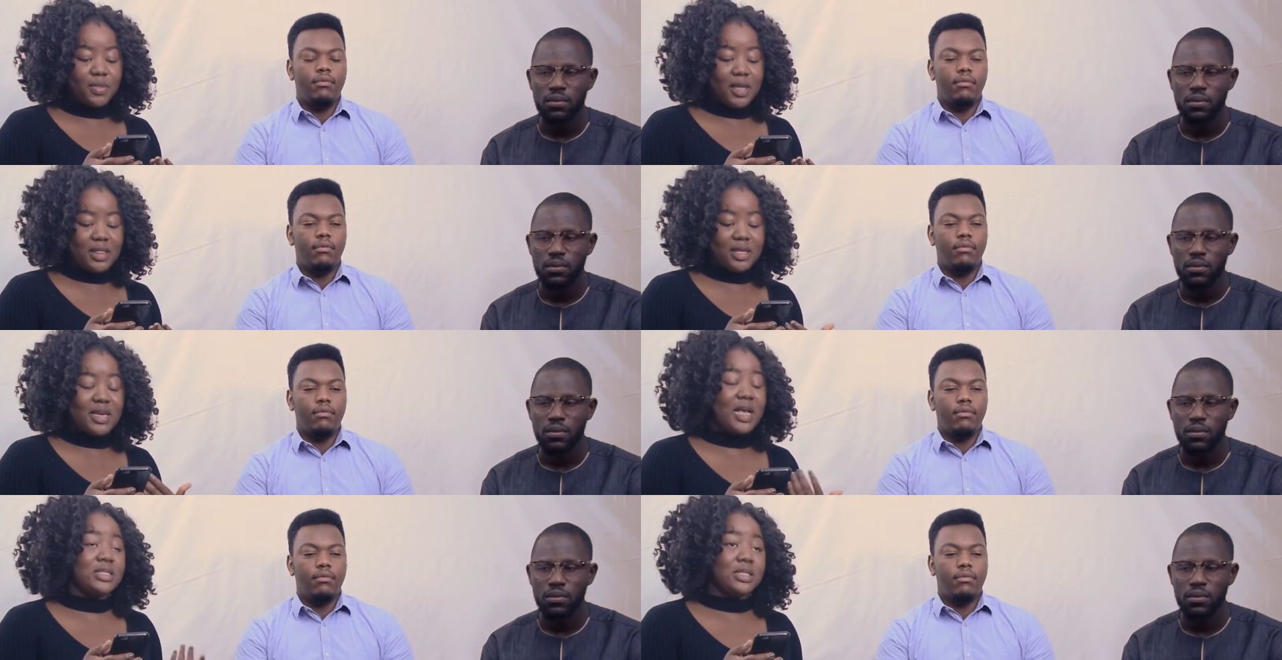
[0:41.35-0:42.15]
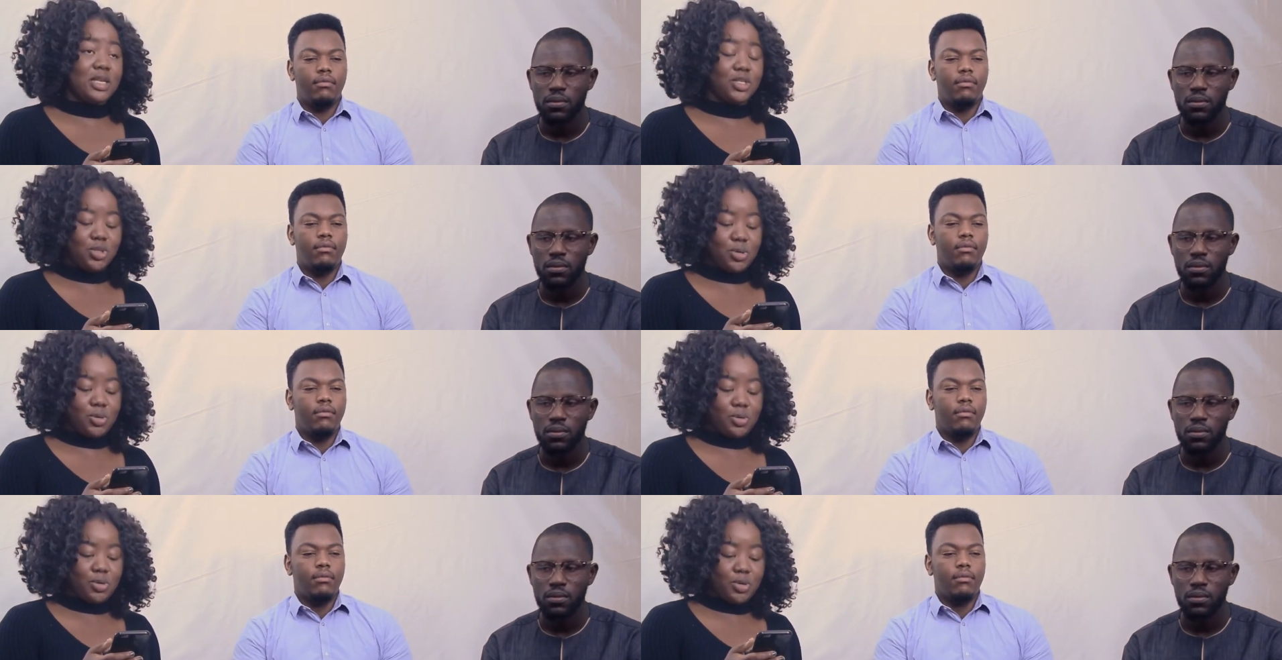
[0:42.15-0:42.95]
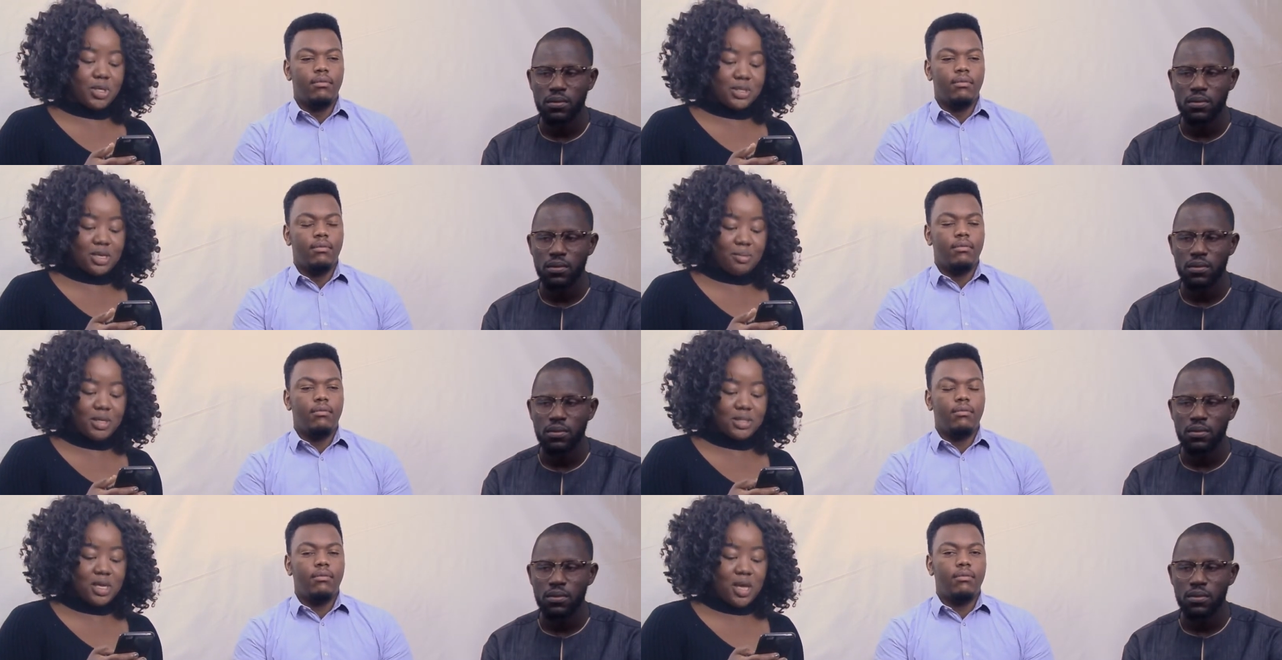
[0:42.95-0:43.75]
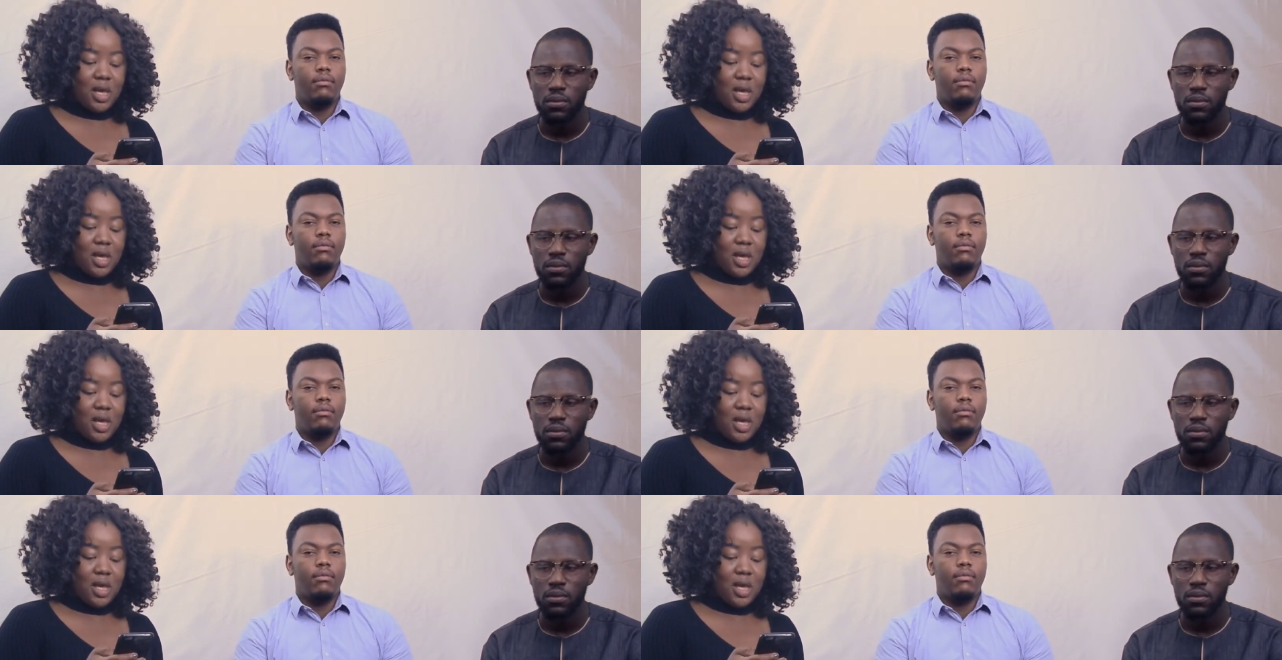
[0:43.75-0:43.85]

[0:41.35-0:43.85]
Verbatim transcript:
Speaker 1: in the days leading to the summit.